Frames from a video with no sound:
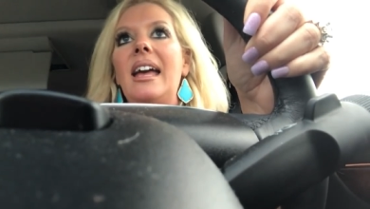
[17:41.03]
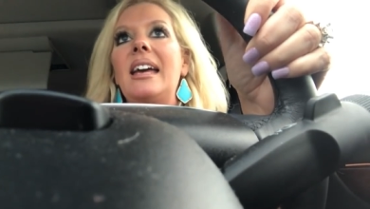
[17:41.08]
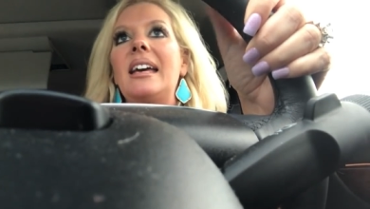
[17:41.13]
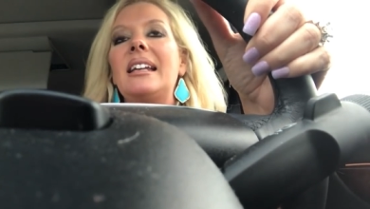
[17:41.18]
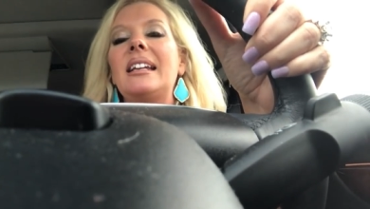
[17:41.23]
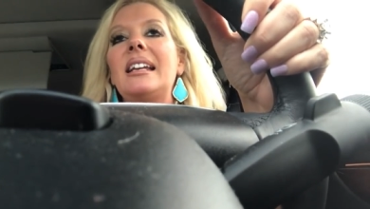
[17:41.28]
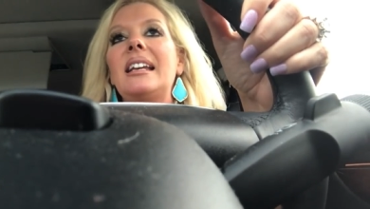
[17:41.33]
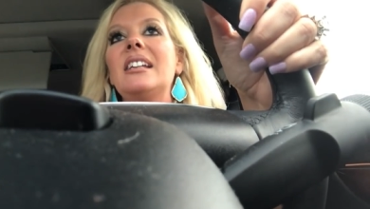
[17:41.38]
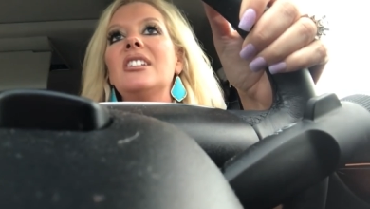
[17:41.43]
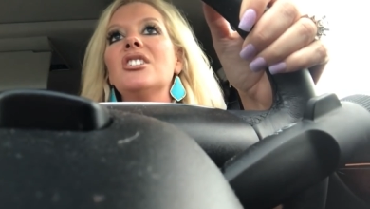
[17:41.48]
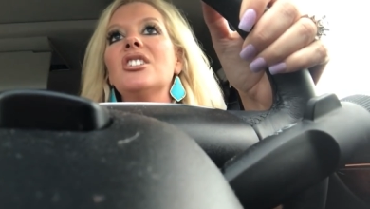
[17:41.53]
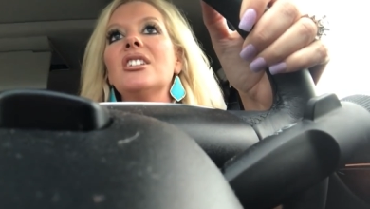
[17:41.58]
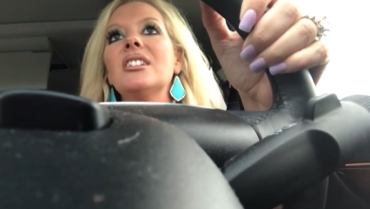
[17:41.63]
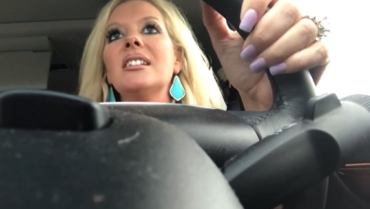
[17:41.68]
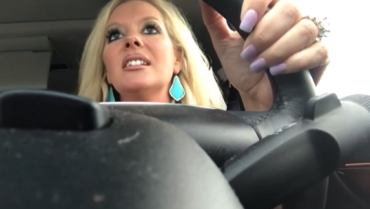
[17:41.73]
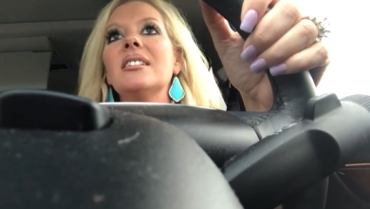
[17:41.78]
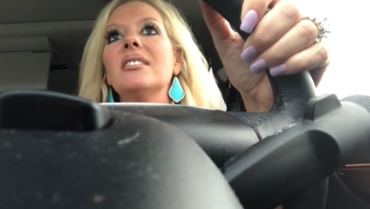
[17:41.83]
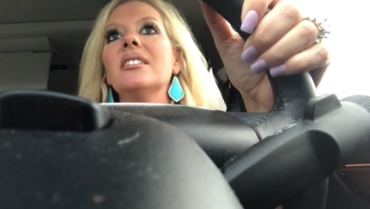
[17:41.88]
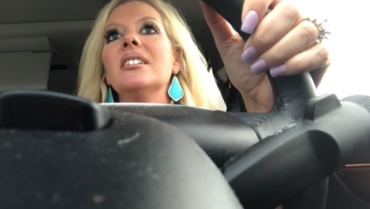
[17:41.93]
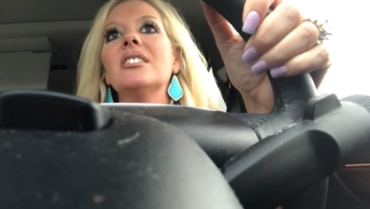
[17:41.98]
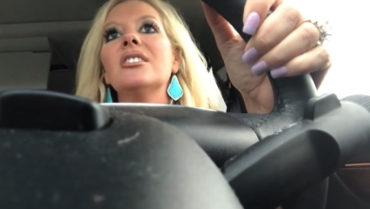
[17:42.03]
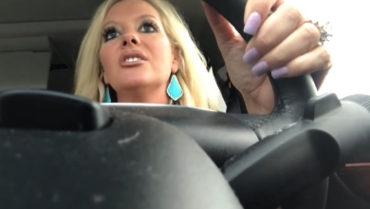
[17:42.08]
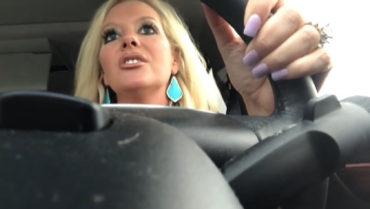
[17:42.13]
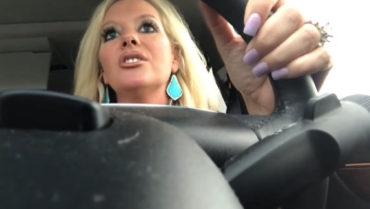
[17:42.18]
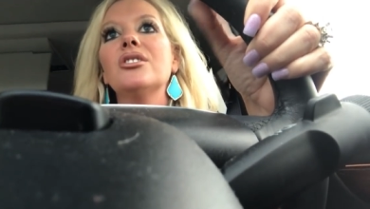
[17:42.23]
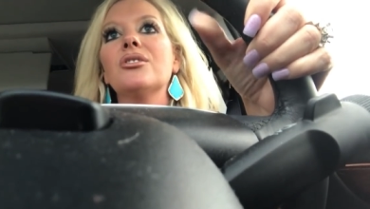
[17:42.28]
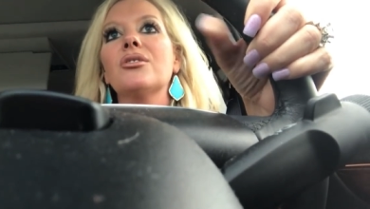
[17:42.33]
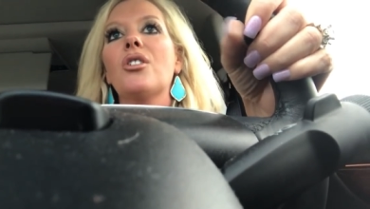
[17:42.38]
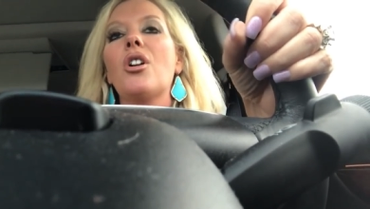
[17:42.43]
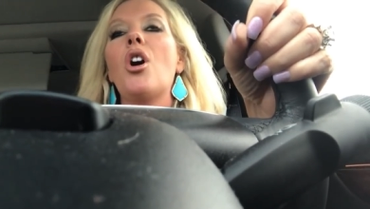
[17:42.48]
and it's just a
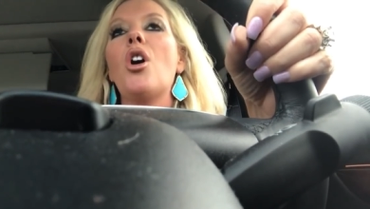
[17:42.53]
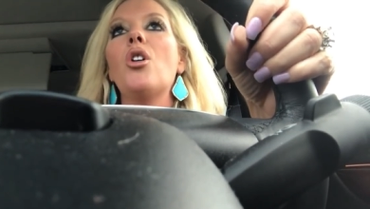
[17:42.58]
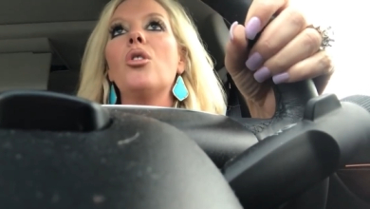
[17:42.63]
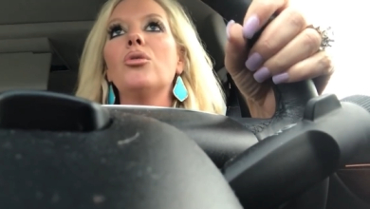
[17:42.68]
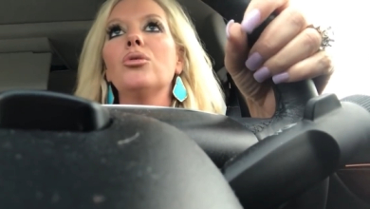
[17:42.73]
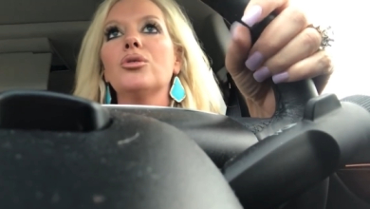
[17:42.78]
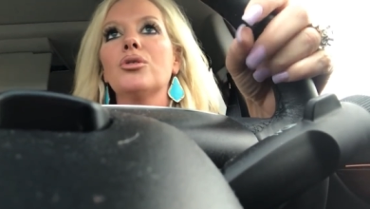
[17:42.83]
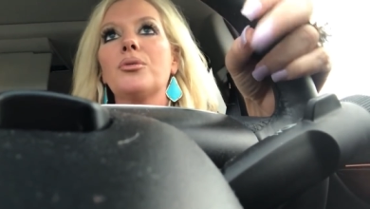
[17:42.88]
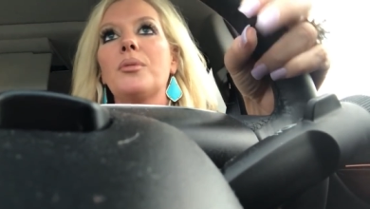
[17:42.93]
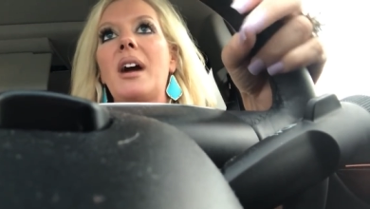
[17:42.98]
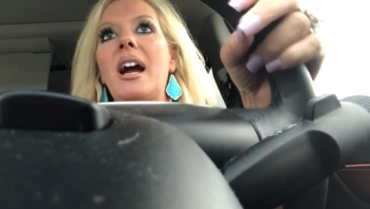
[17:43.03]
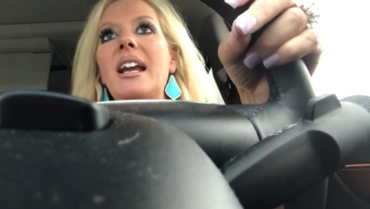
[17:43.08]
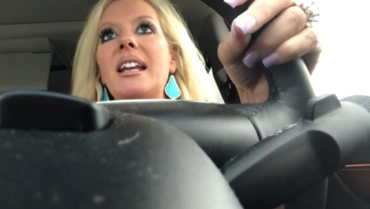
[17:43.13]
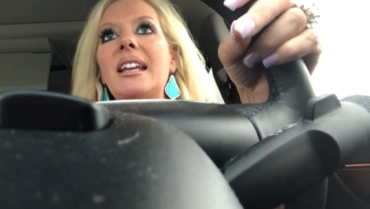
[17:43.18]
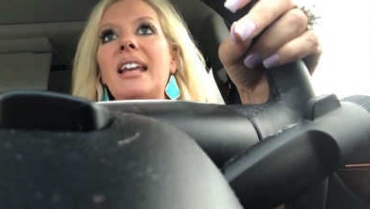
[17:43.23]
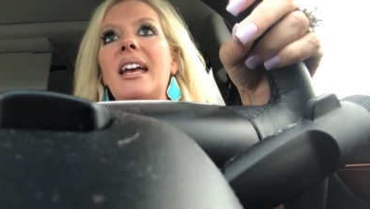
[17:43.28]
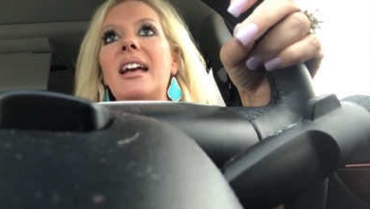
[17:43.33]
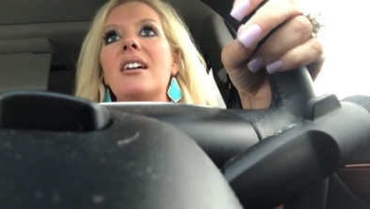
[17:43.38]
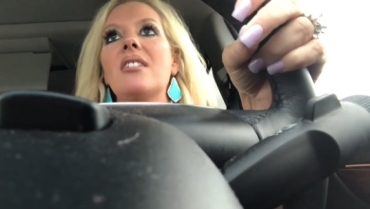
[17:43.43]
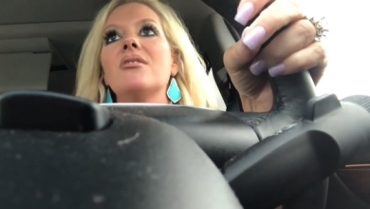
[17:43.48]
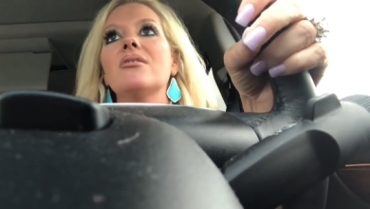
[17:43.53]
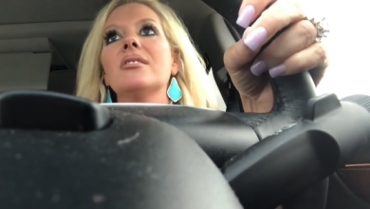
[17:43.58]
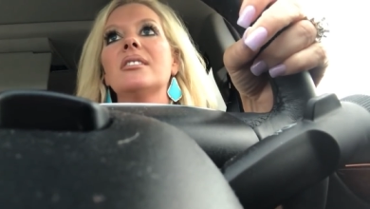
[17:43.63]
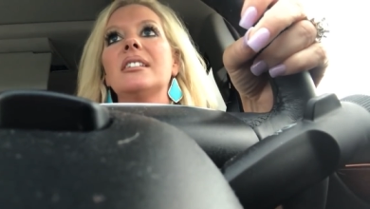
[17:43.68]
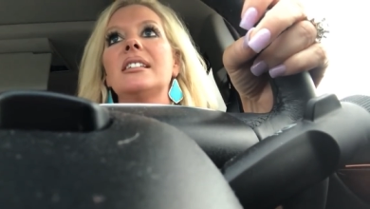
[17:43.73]
little cold right now.